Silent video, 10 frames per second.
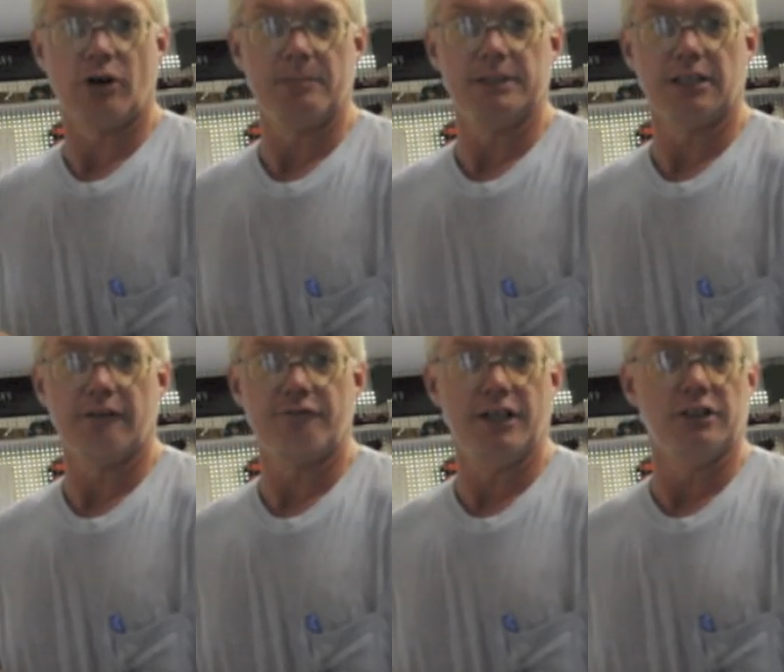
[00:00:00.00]
up into
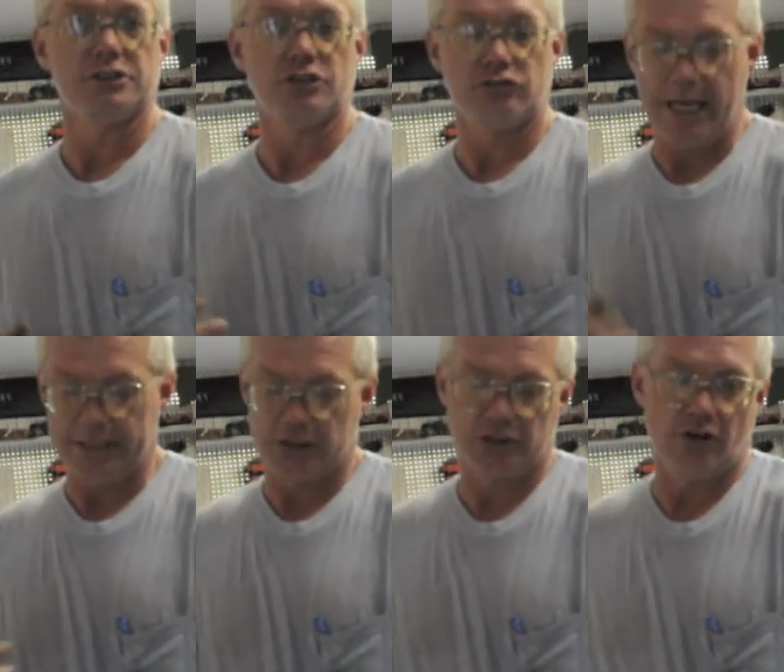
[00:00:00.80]
the fields and
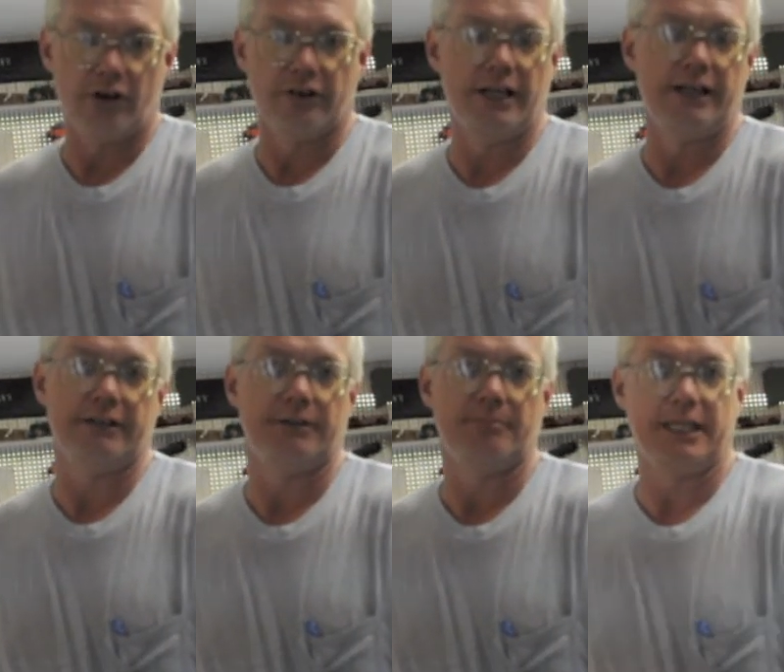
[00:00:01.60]
drags the starter, and
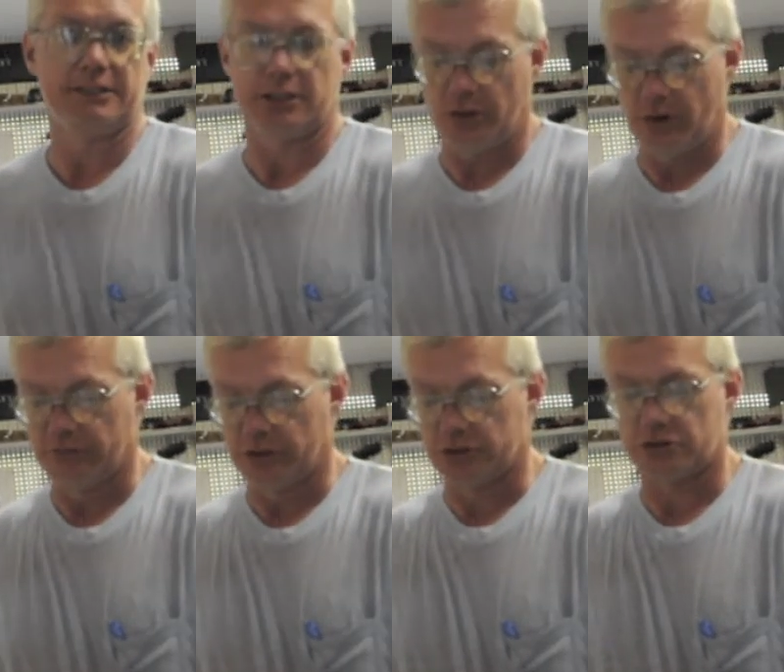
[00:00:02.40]
then it makes it
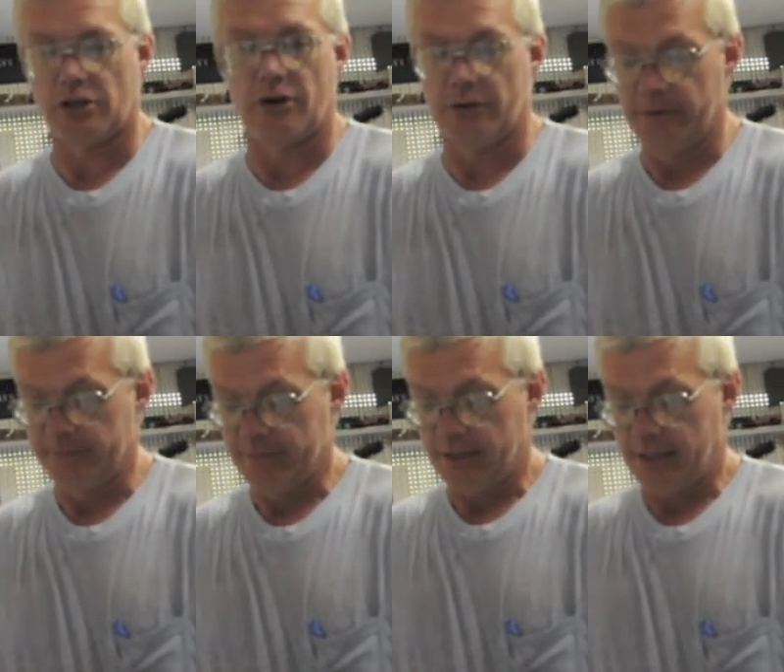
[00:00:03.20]
turn real slow
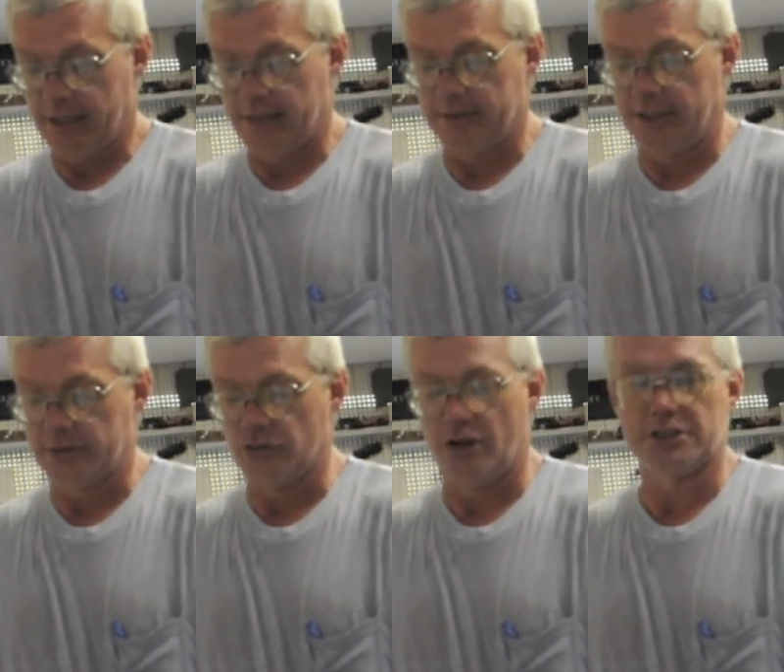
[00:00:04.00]

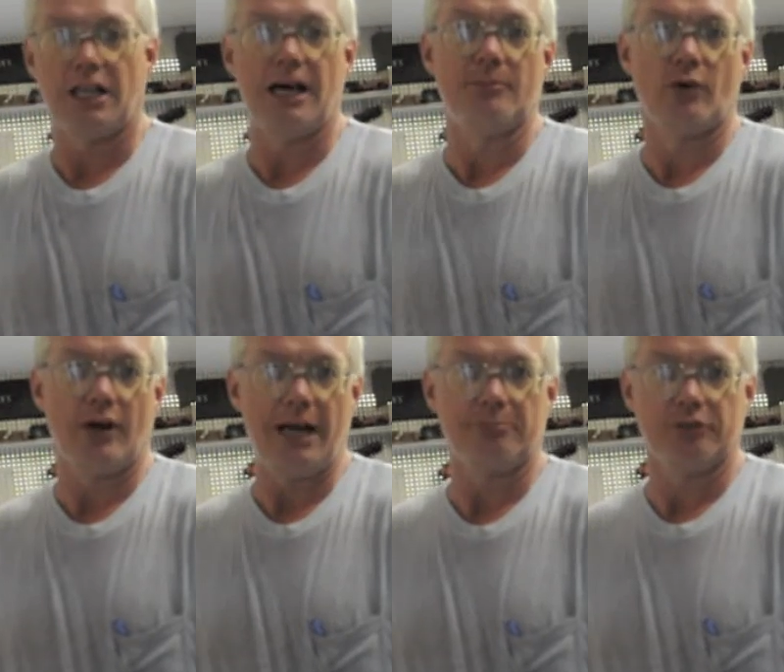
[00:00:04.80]
and draws a lot
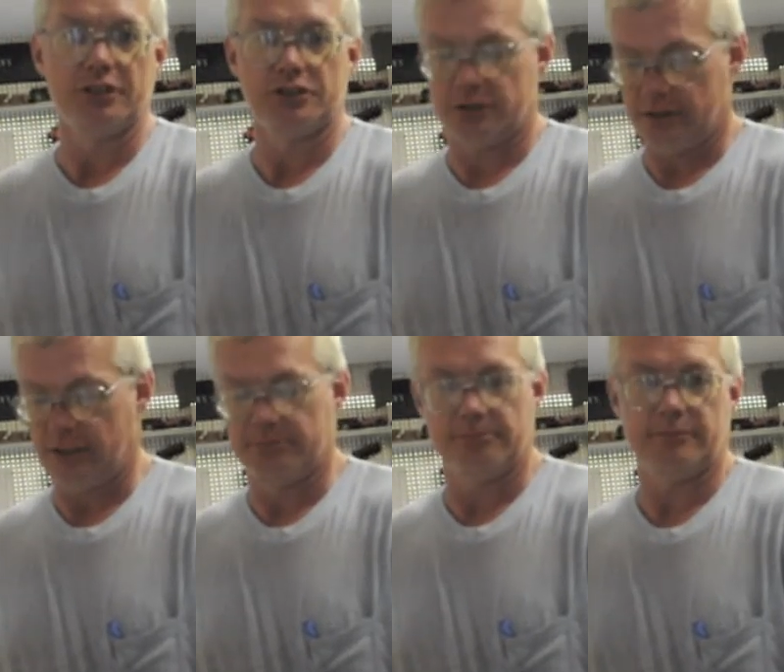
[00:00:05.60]
more amperage,
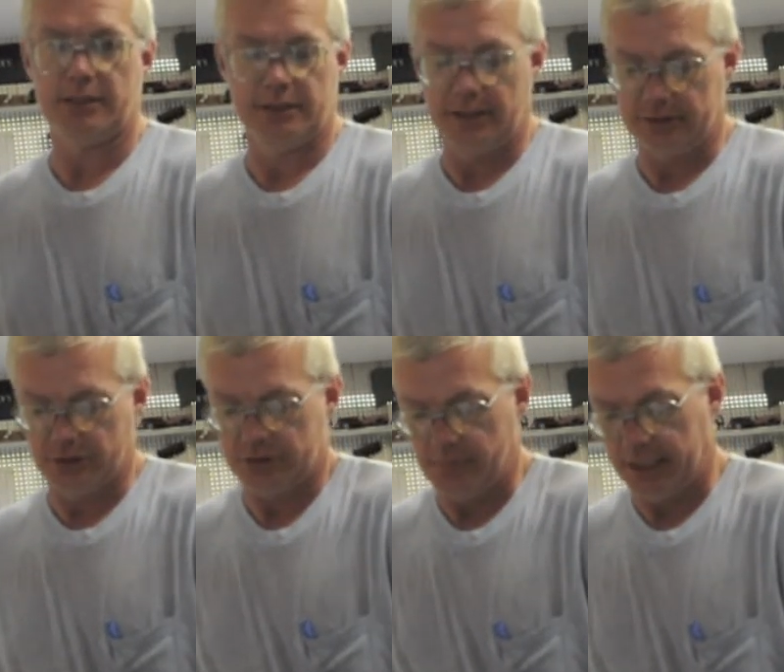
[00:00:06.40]
and it
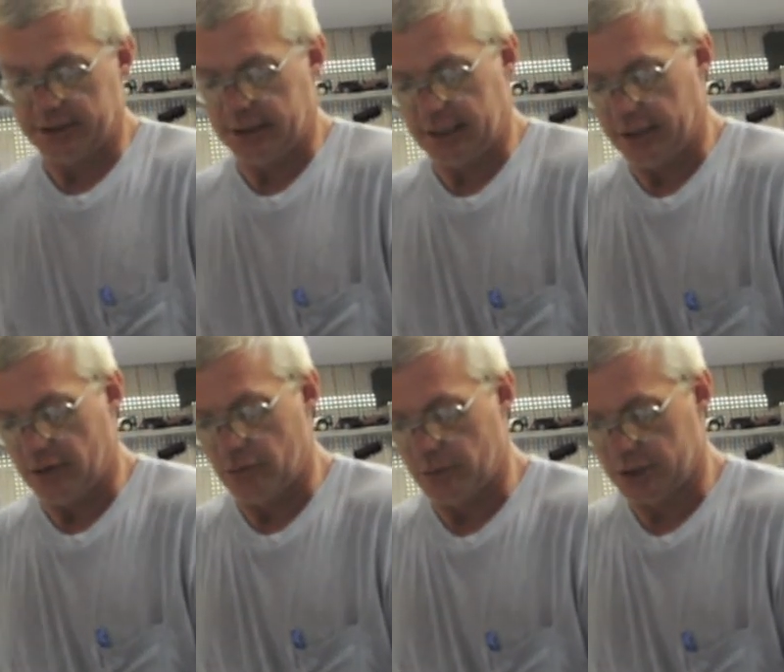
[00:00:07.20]
just makes it that they
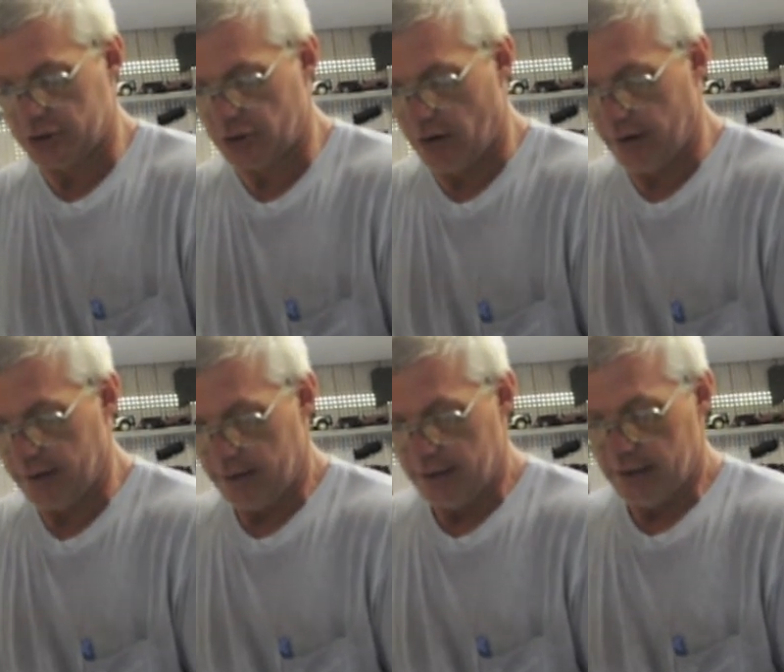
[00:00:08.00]
don't want to start.
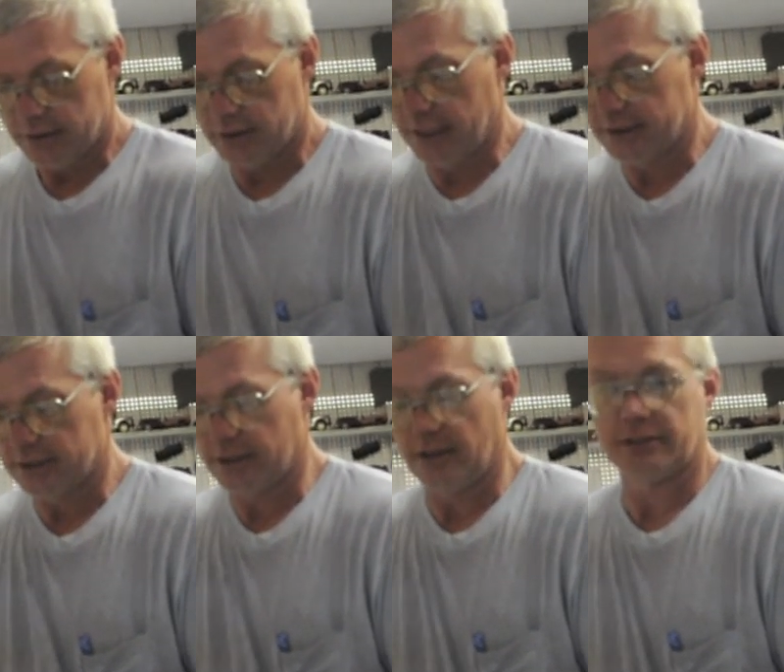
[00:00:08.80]
So this
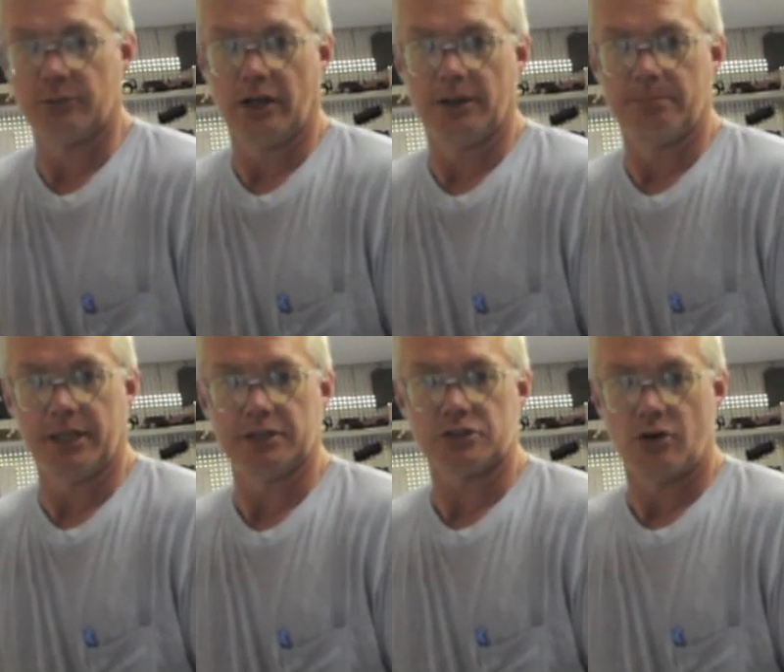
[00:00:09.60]
is like one of the
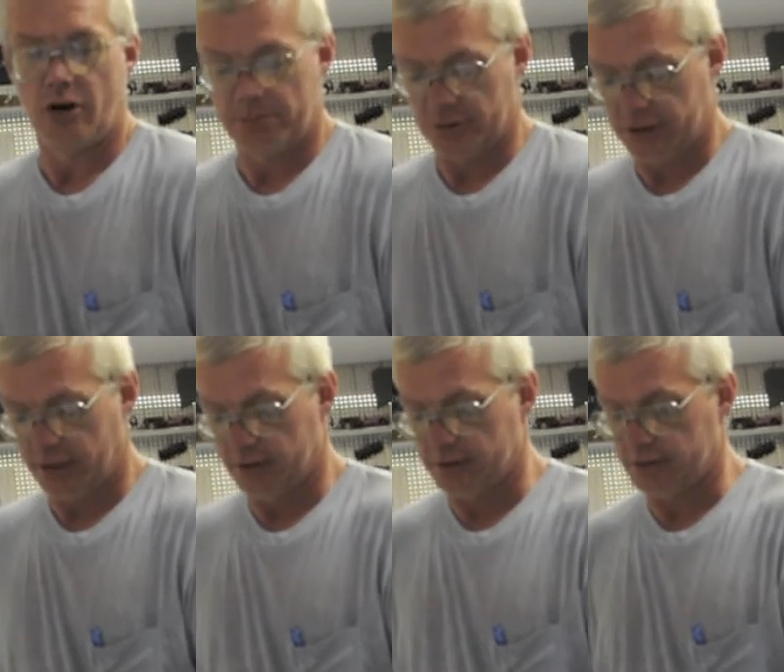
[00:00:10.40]
biggest culprits
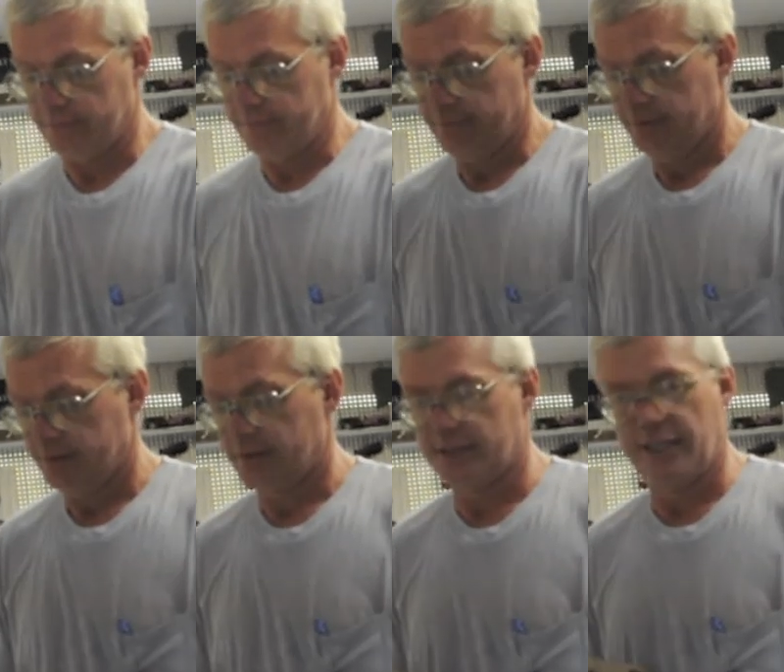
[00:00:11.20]
here, is
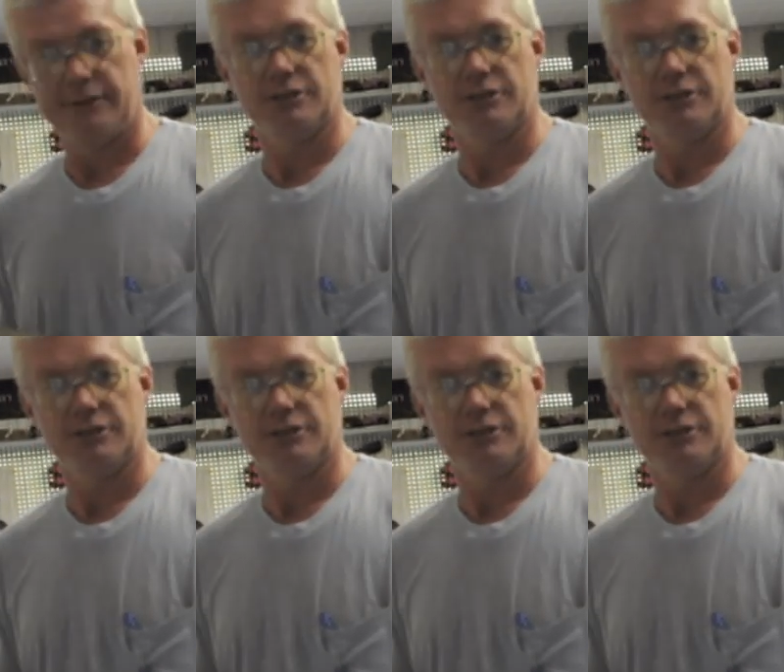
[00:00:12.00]
get your